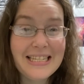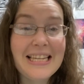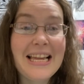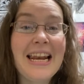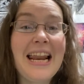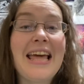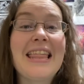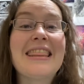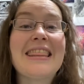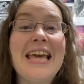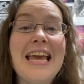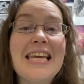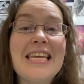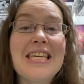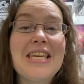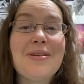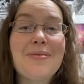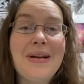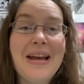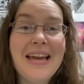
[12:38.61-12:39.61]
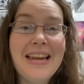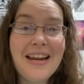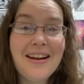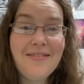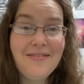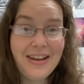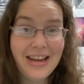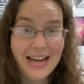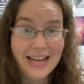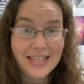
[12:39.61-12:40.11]
And I thank you in
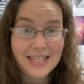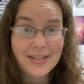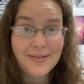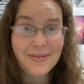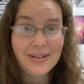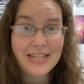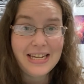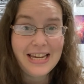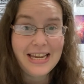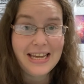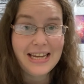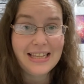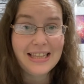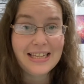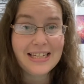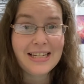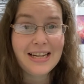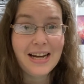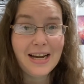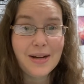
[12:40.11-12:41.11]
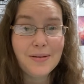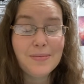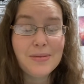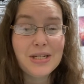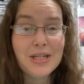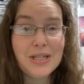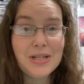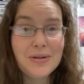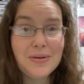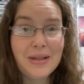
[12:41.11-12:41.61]
advance for taking the time to
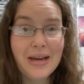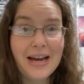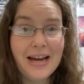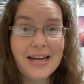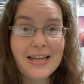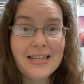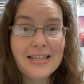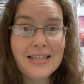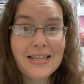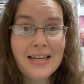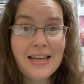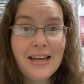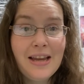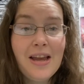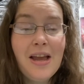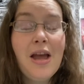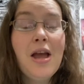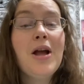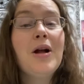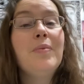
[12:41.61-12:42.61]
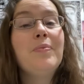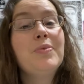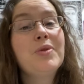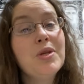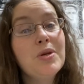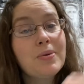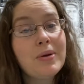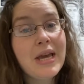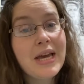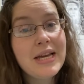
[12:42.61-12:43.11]
do that.
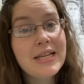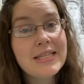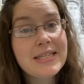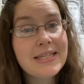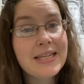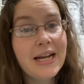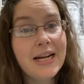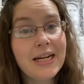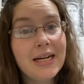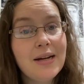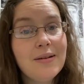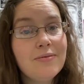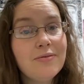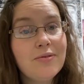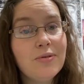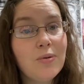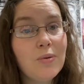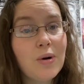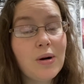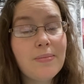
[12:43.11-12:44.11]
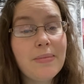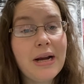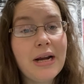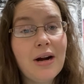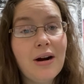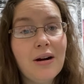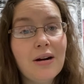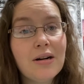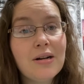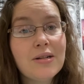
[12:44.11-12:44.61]
You can sign up for my
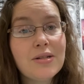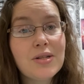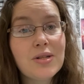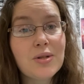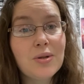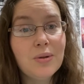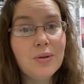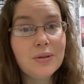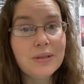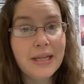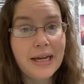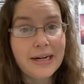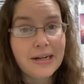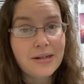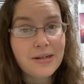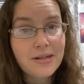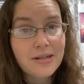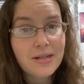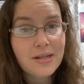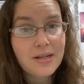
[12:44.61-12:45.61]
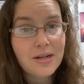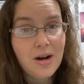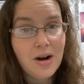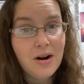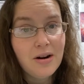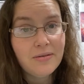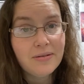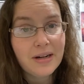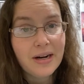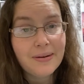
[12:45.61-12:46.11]
Art and Soul letters
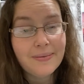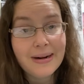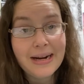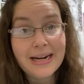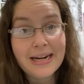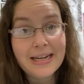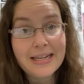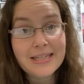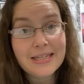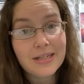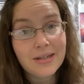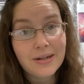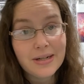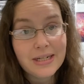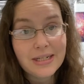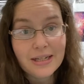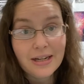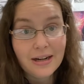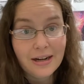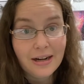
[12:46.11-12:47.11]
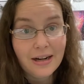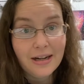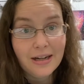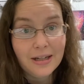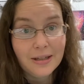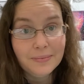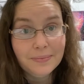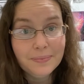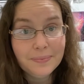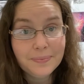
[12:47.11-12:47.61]
over at
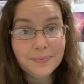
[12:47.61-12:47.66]
radianceandgrit.com.